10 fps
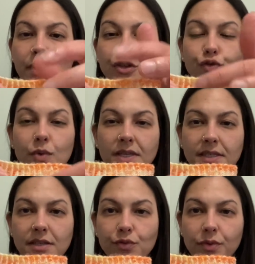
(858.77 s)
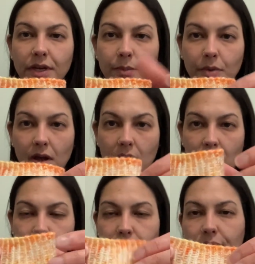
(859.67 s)
twisted rib
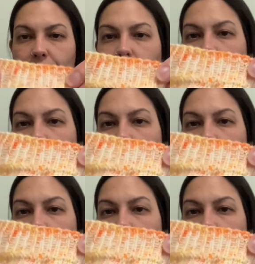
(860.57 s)
cuff. You